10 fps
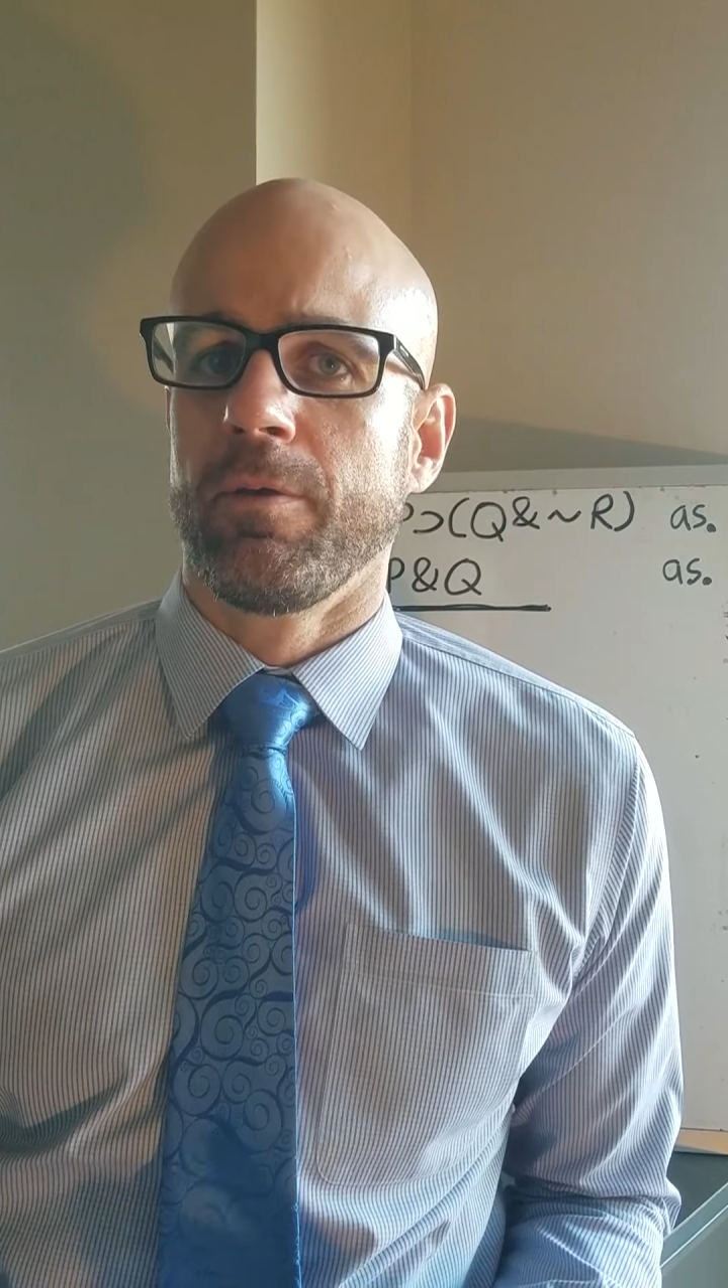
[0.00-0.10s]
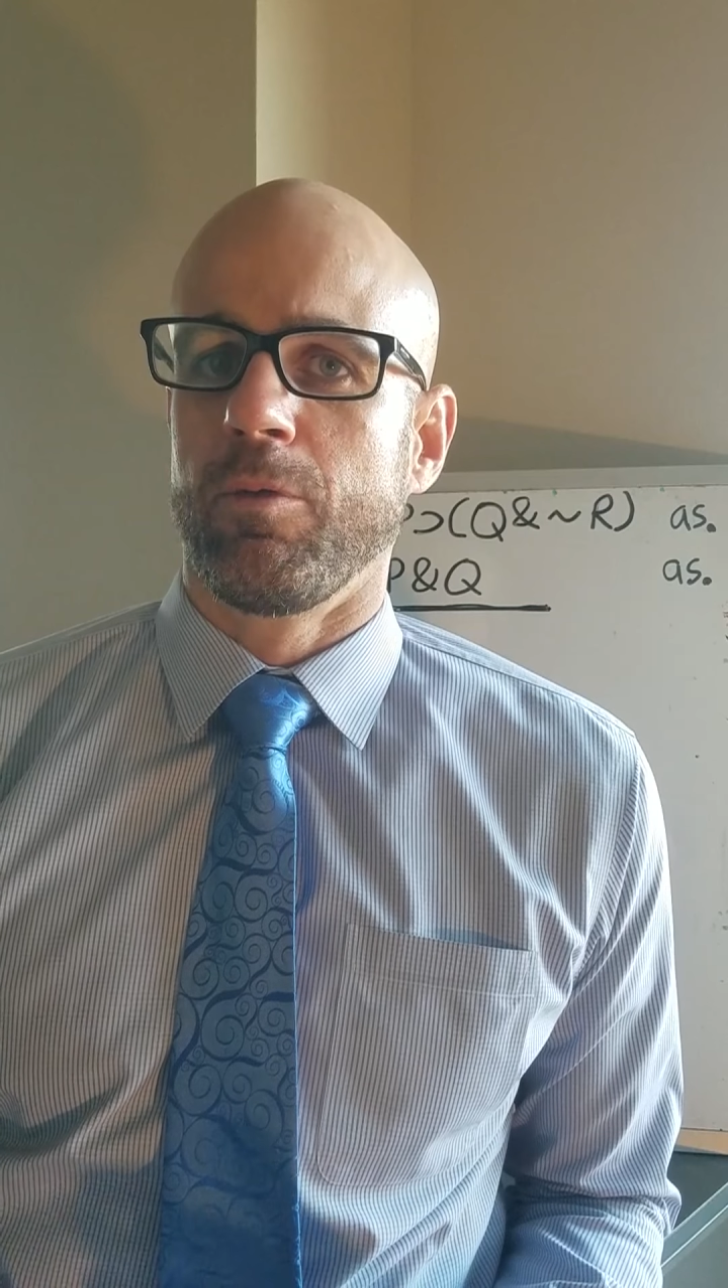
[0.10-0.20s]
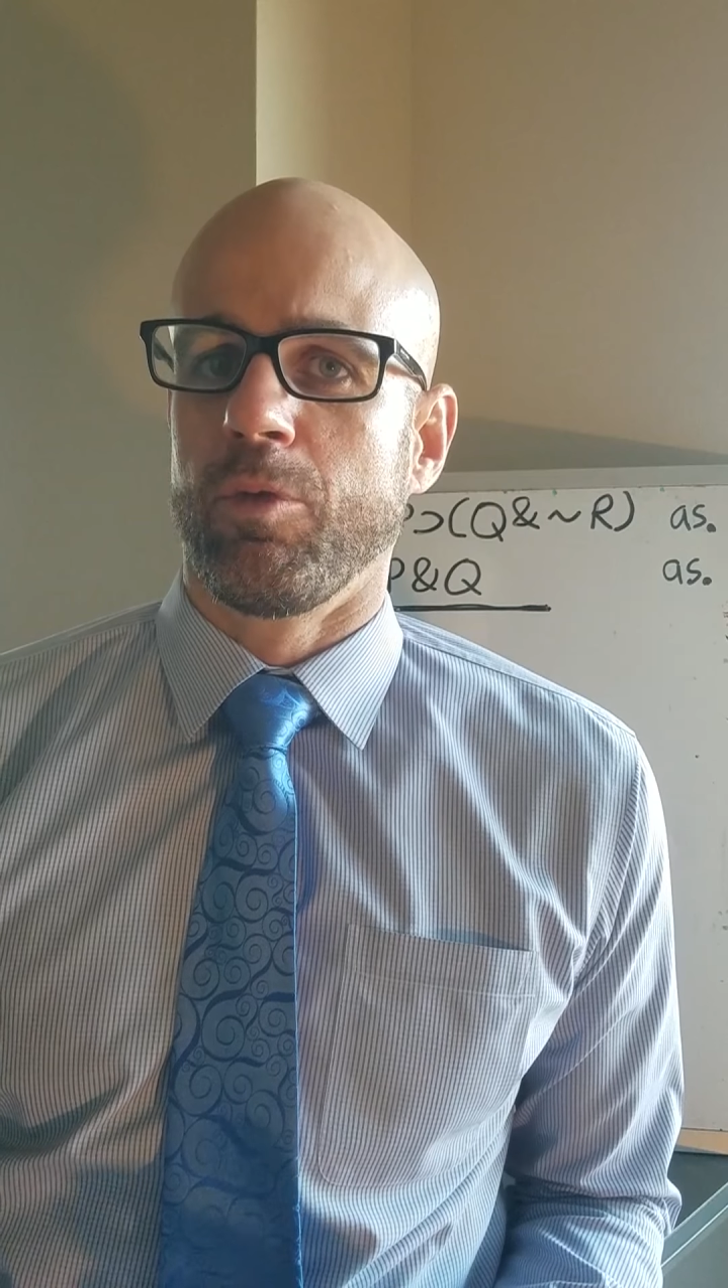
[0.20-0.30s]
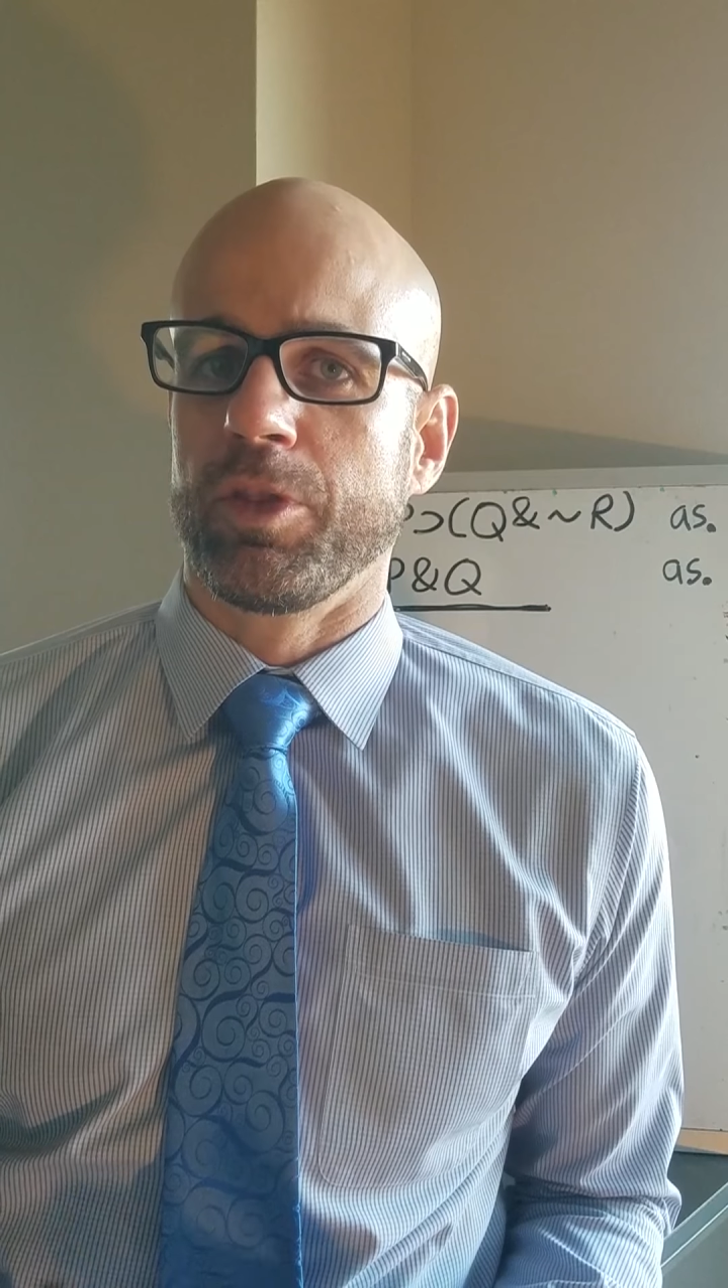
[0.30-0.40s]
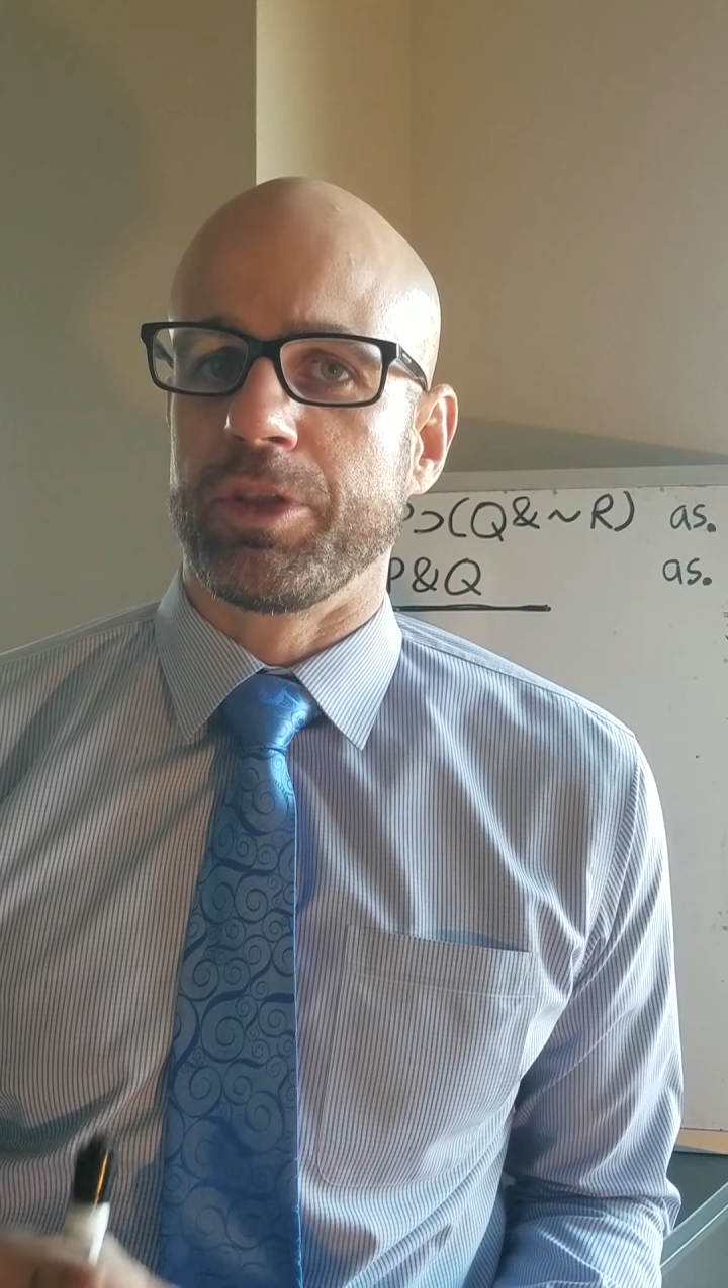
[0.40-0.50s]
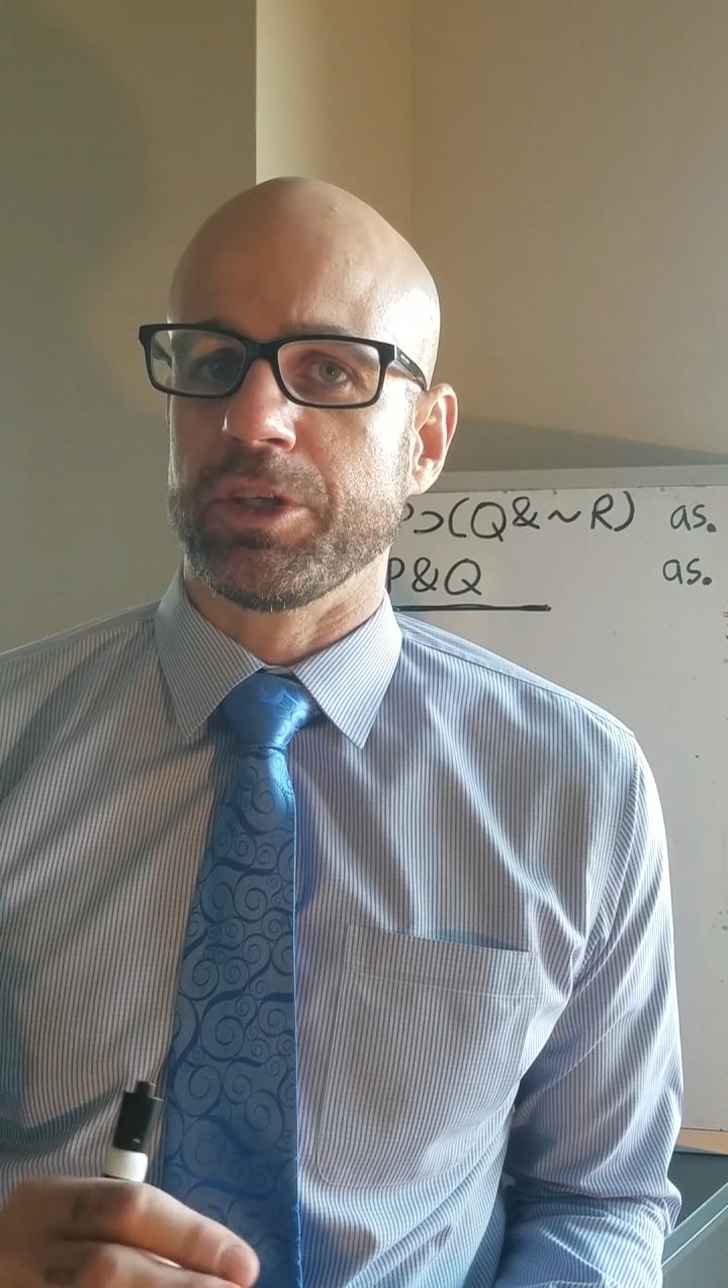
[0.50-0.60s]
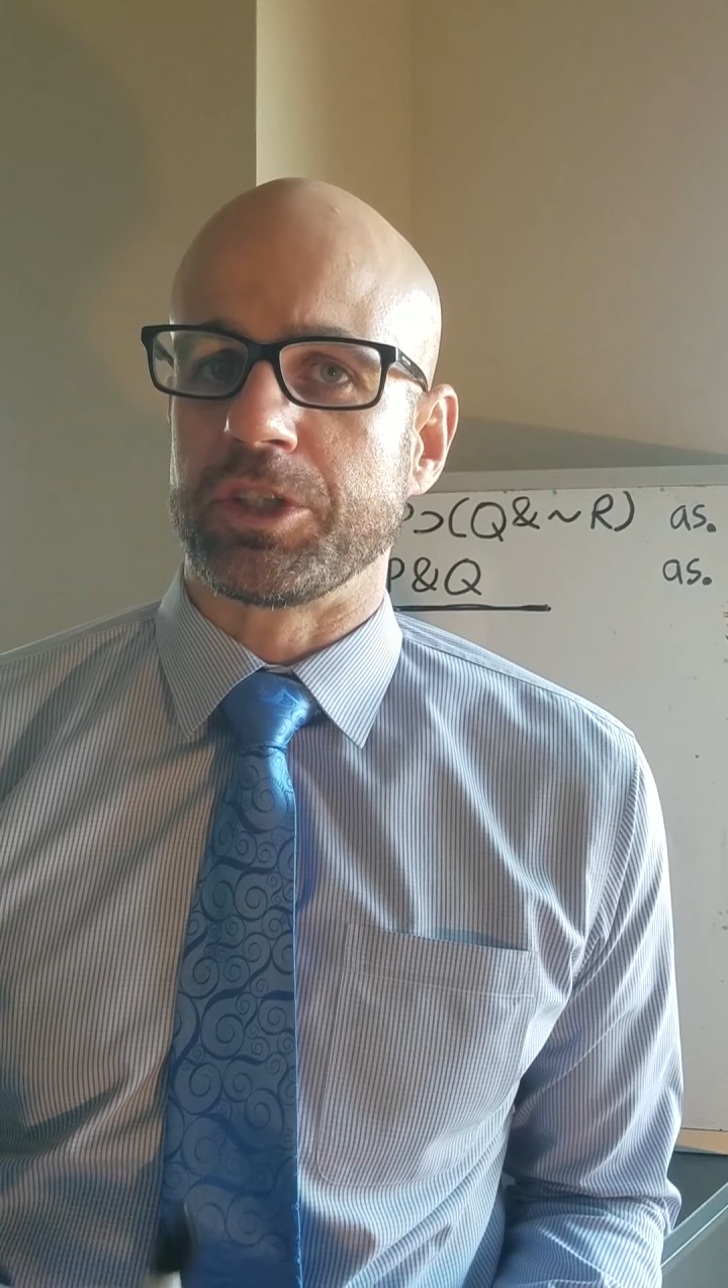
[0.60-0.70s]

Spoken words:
what this